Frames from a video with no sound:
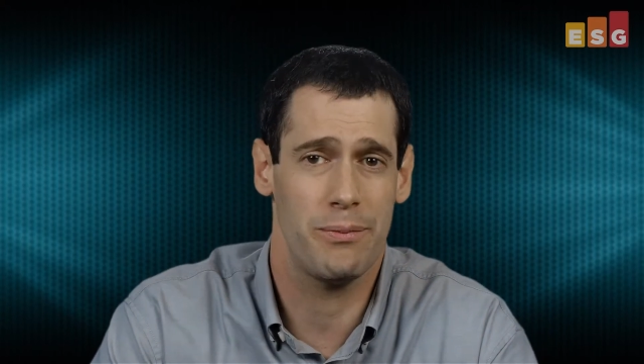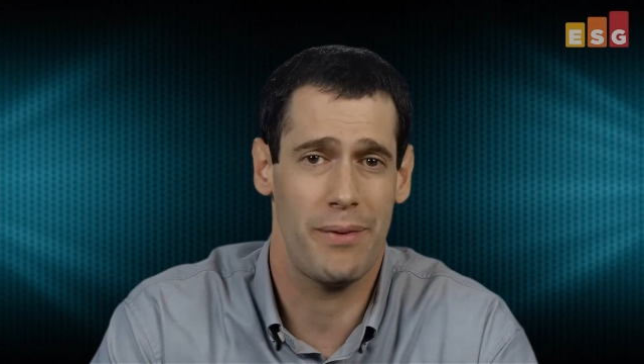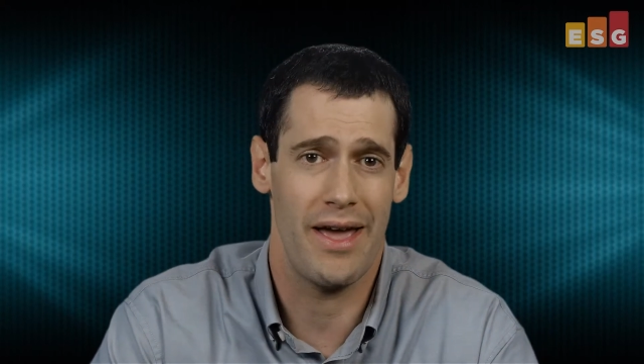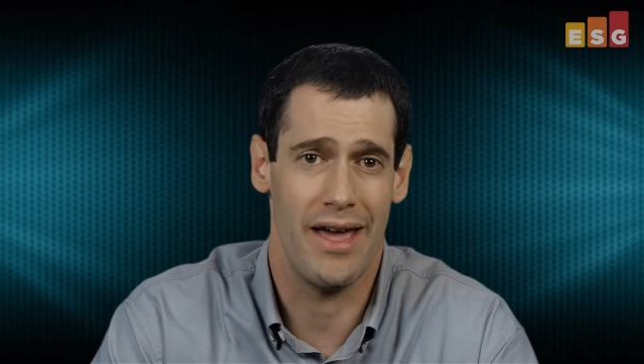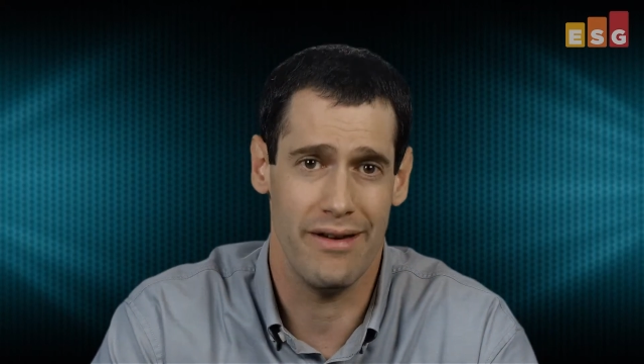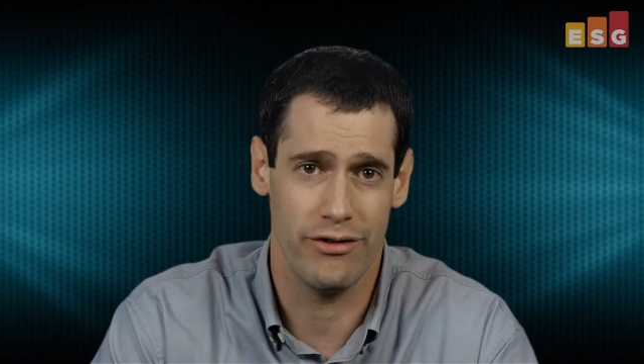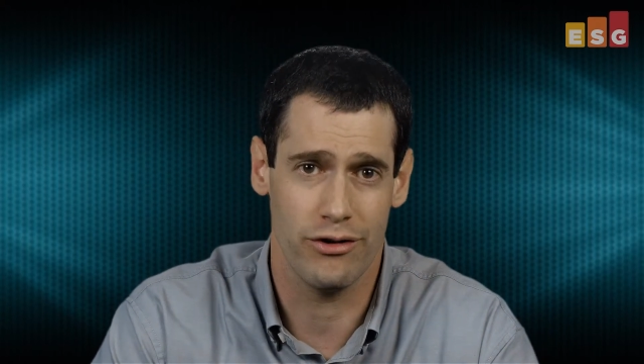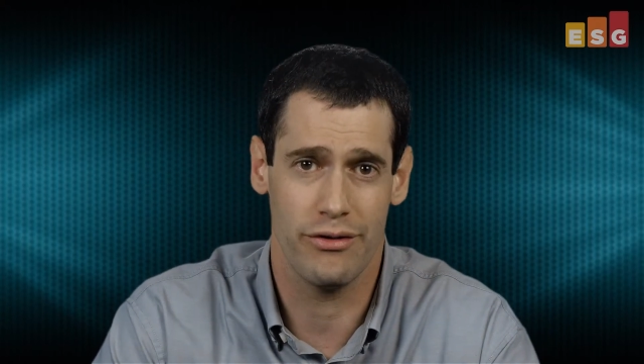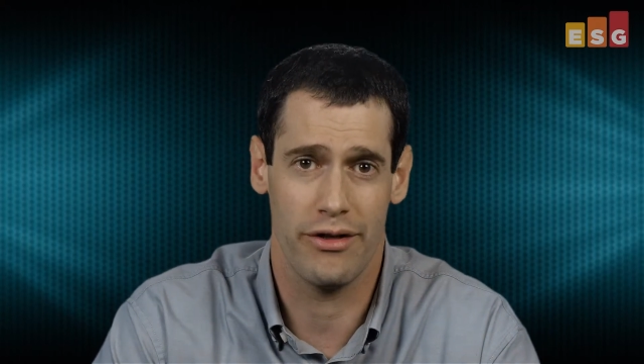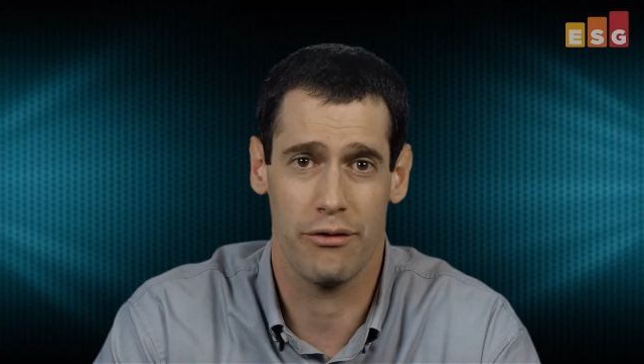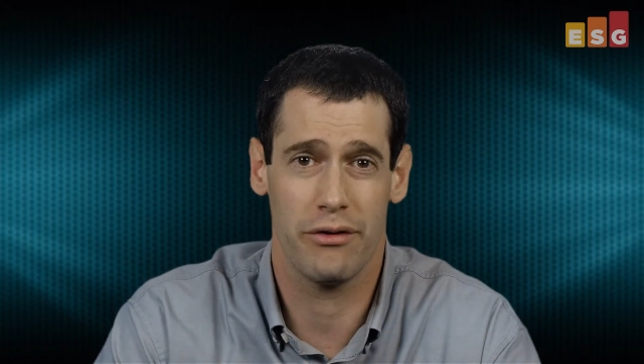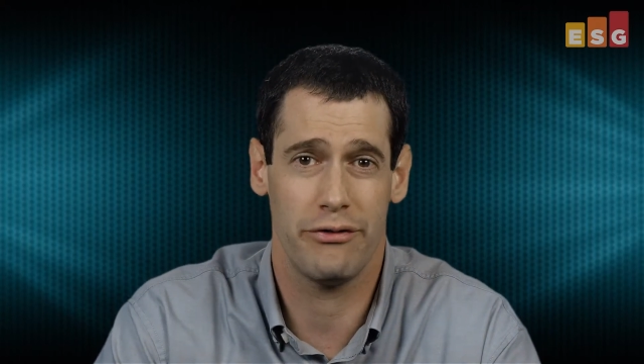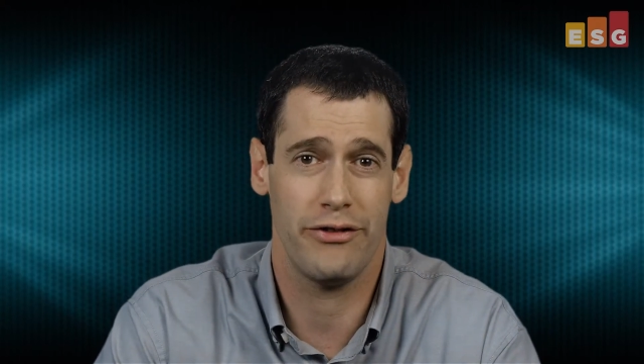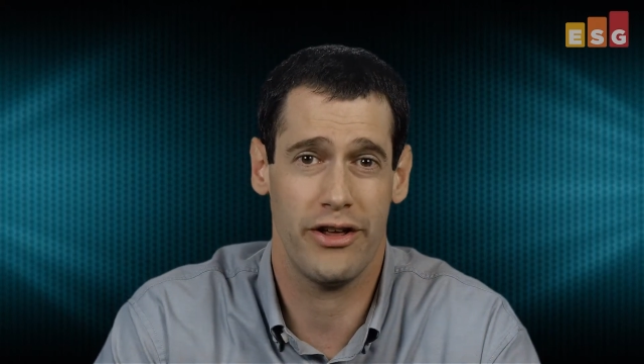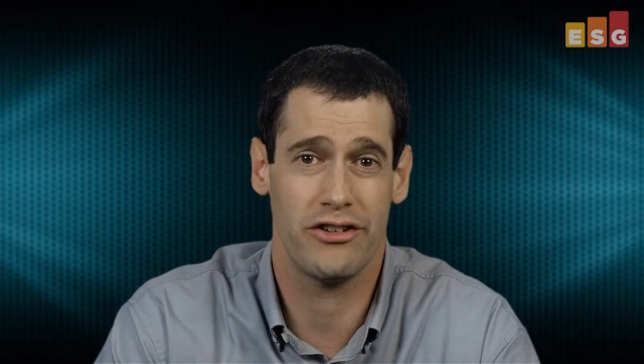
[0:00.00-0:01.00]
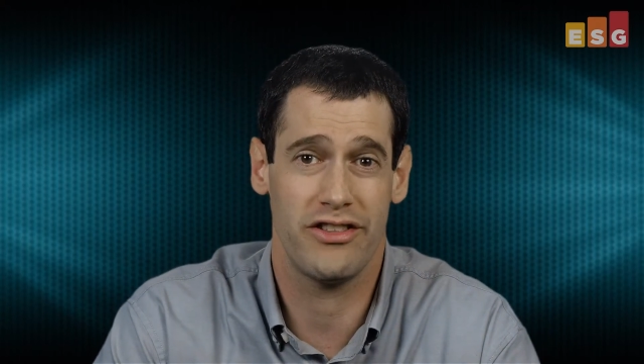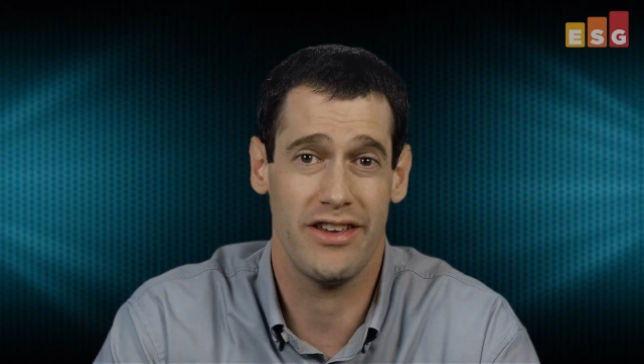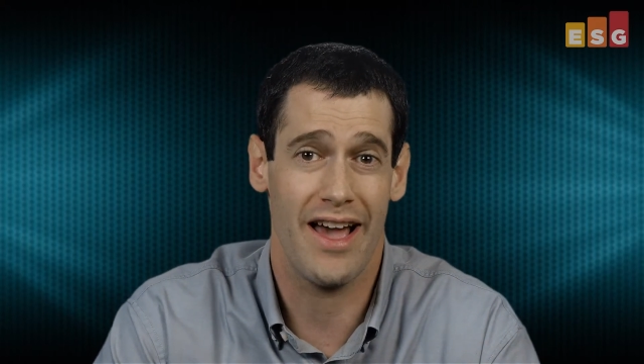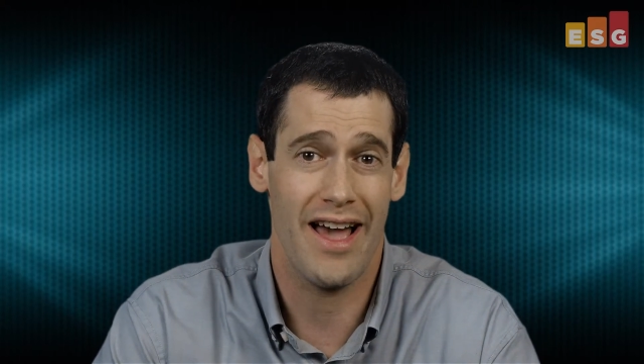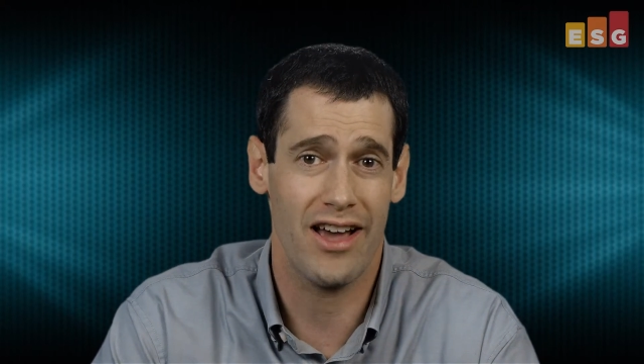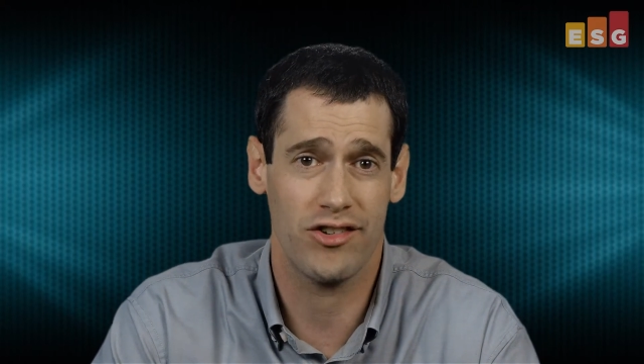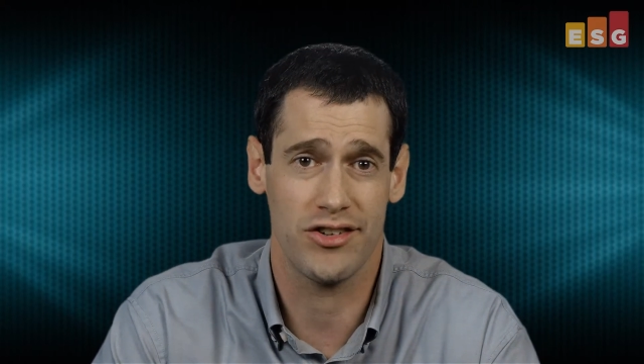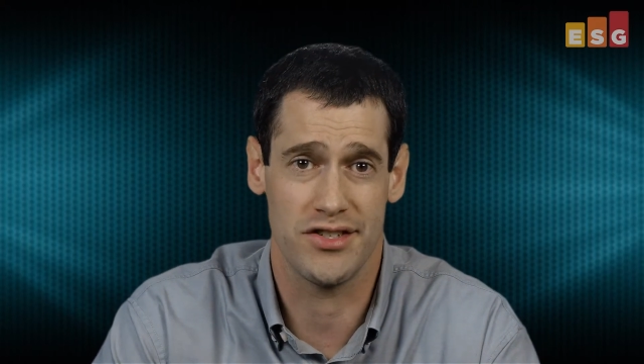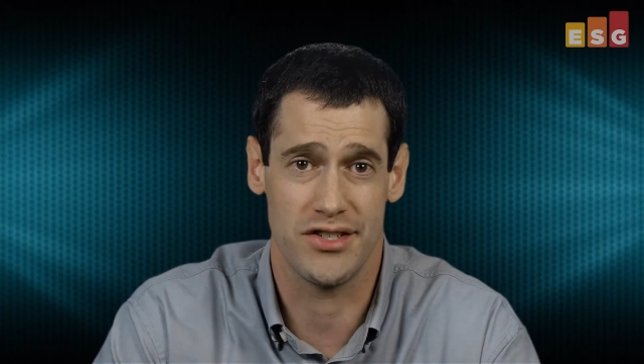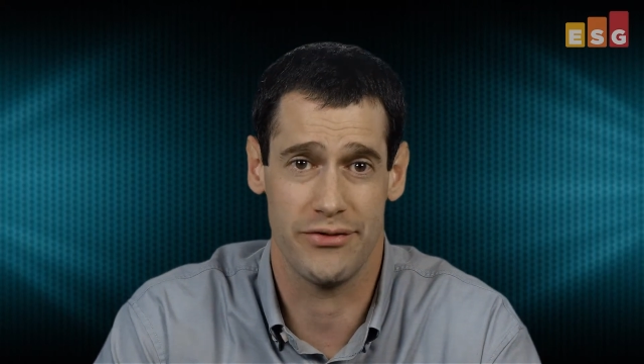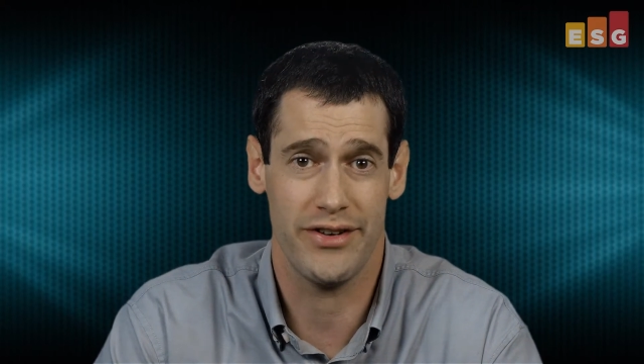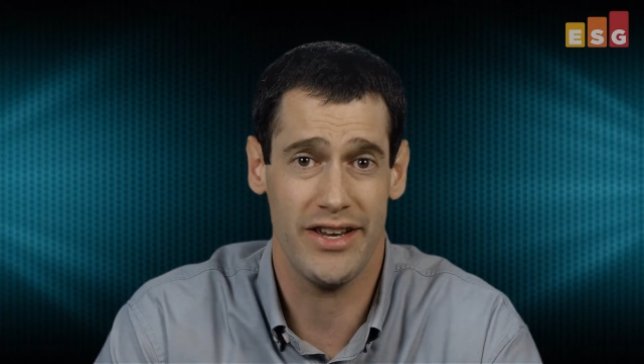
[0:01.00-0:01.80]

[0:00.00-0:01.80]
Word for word: behavior that reflects the actions of